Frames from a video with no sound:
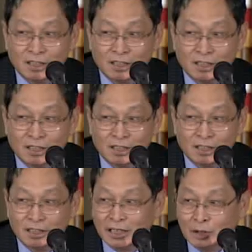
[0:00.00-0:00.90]
you know,
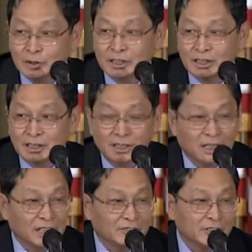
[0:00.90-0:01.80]
uh, our
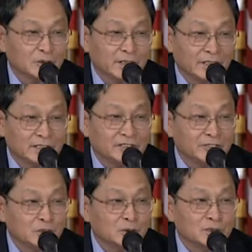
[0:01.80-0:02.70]
uh, view. It is a
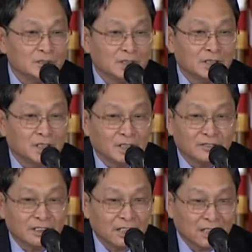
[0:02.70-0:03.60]
view of
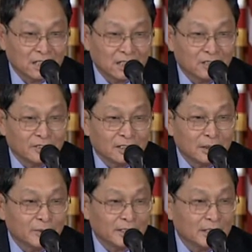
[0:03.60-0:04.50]
the, uh, of the
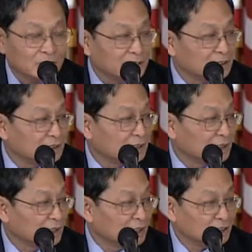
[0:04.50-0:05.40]
neighboring countries.
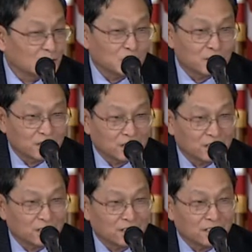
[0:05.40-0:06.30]
So
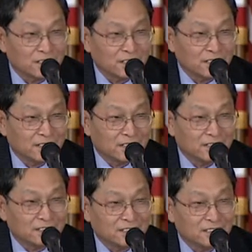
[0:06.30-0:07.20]
uh,
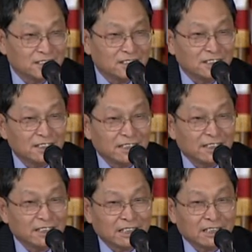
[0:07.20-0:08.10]

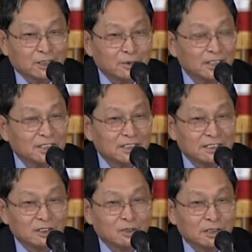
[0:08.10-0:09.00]
the, uh, we are,
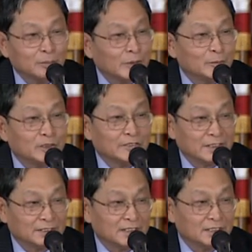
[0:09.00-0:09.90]
you know, a member of
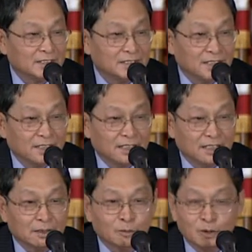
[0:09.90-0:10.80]
ASEAN.
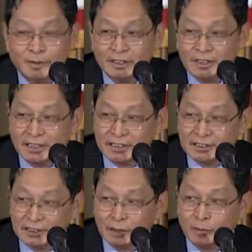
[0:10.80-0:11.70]
At the moment,
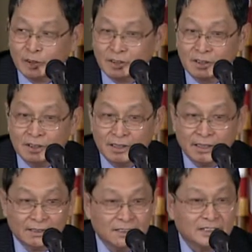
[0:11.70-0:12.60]
Singapore
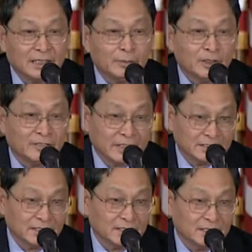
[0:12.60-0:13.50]
is the chairman of
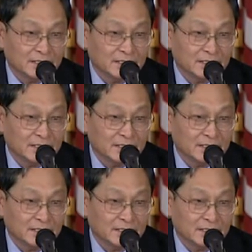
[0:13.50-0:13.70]
ASEAN.